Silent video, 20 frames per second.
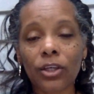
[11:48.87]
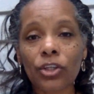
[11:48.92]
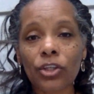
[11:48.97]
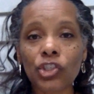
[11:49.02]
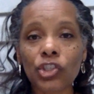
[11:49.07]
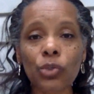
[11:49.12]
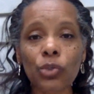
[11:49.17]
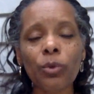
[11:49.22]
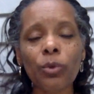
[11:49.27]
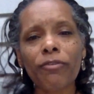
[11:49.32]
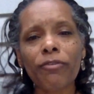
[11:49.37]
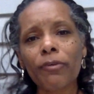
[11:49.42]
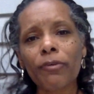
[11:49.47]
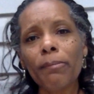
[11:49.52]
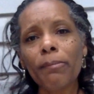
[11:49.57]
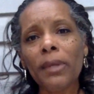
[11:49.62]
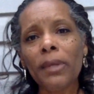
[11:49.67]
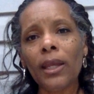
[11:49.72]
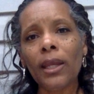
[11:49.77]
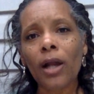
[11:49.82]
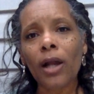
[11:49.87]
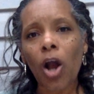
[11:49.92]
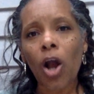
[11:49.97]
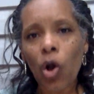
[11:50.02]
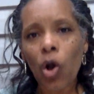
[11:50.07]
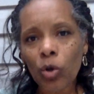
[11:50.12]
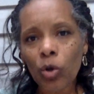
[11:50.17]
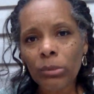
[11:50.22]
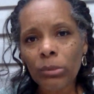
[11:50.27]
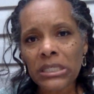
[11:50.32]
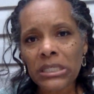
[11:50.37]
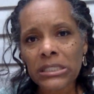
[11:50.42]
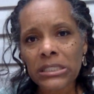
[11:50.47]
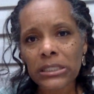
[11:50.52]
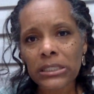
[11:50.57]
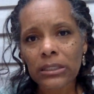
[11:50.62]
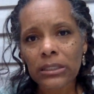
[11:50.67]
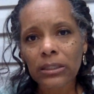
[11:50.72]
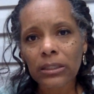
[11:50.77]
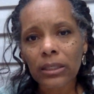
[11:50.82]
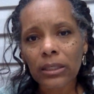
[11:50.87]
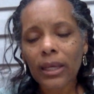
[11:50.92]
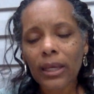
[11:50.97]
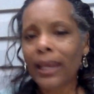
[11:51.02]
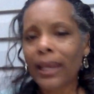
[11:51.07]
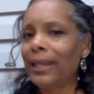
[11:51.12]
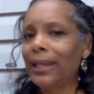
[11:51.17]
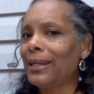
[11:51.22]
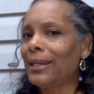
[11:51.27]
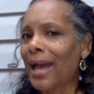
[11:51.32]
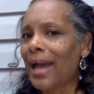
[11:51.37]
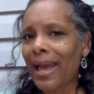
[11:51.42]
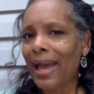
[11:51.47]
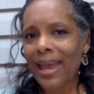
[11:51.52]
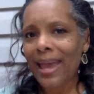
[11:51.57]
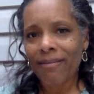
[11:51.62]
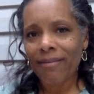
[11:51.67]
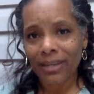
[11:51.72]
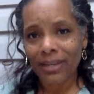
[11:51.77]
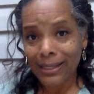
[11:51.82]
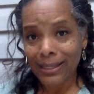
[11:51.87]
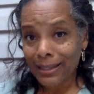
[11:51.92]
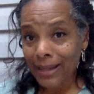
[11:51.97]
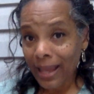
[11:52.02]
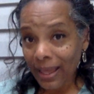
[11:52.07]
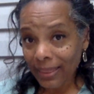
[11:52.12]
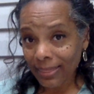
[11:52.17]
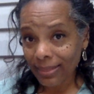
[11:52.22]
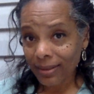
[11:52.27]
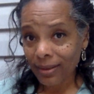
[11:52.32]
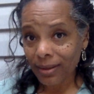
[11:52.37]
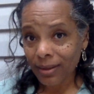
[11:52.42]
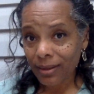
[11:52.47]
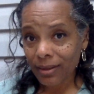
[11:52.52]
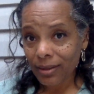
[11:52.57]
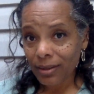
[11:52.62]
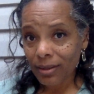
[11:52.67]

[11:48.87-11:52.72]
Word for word: She went from being homeless and not having nothing